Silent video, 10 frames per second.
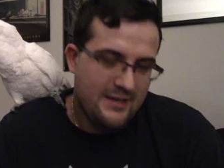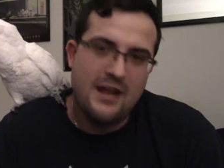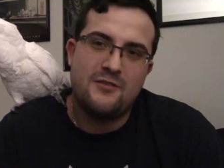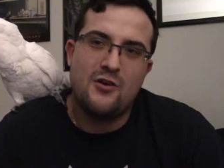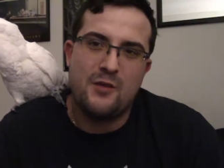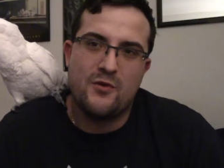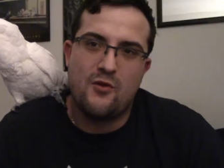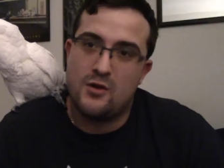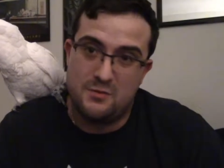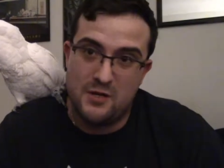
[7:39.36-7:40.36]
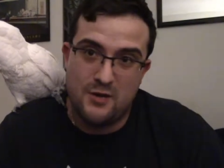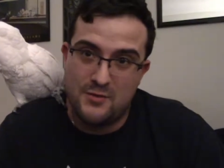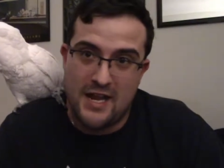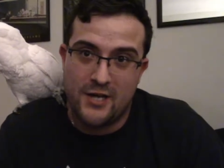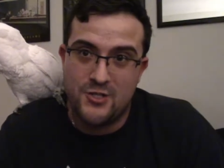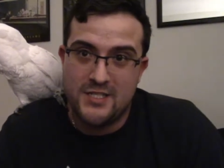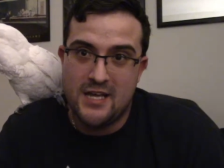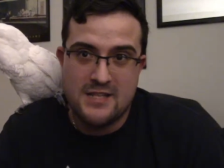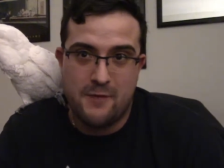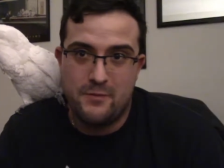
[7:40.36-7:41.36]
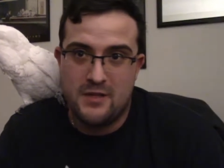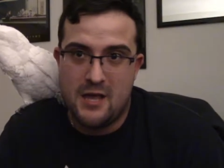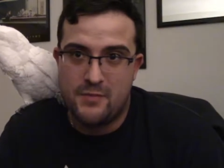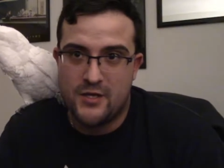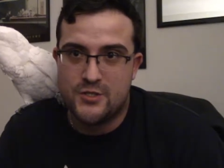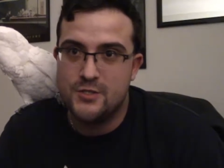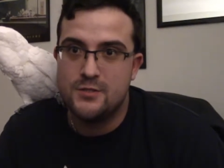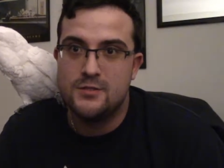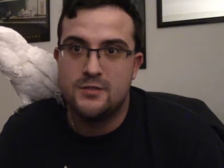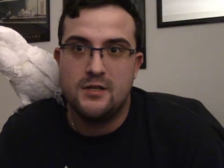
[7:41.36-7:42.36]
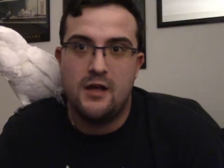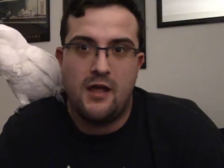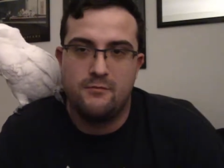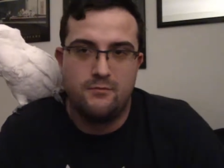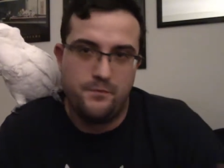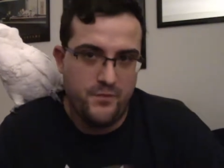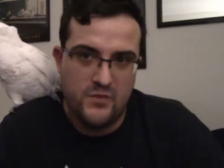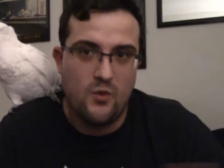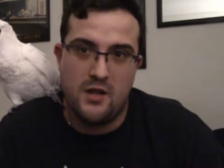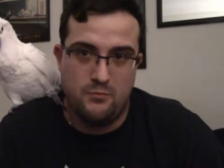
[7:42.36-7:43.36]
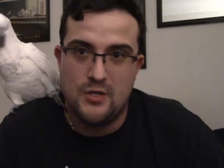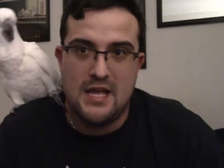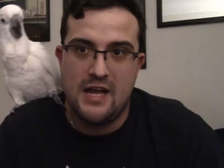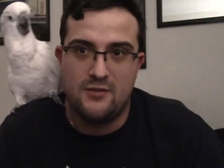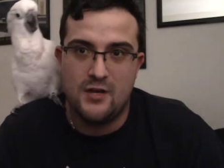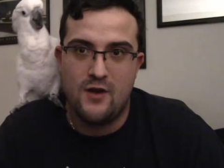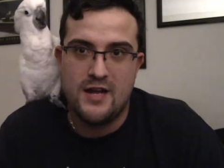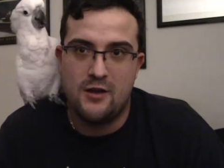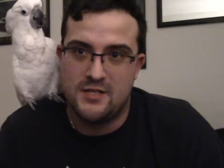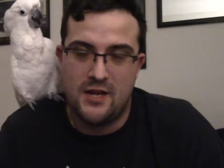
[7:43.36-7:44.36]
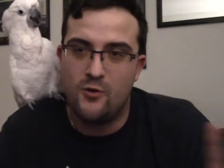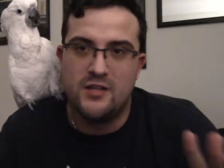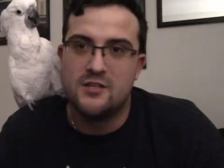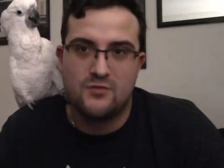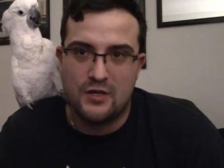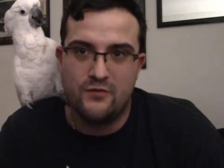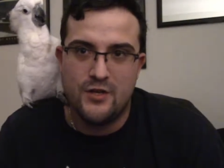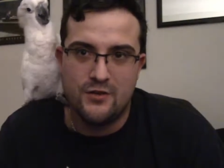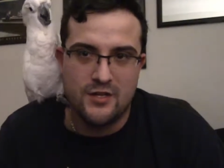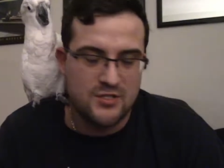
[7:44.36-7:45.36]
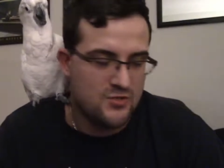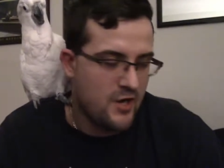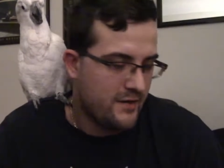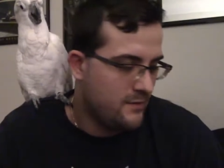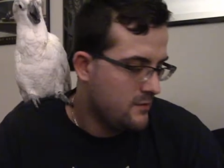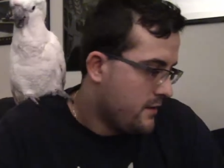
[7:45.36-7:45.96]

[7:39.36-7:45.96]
Now, don't get me wrong, SpongeBob's not actually dead in that in that picture. I want to put that out there right now because I don't need this freaking video getting striked.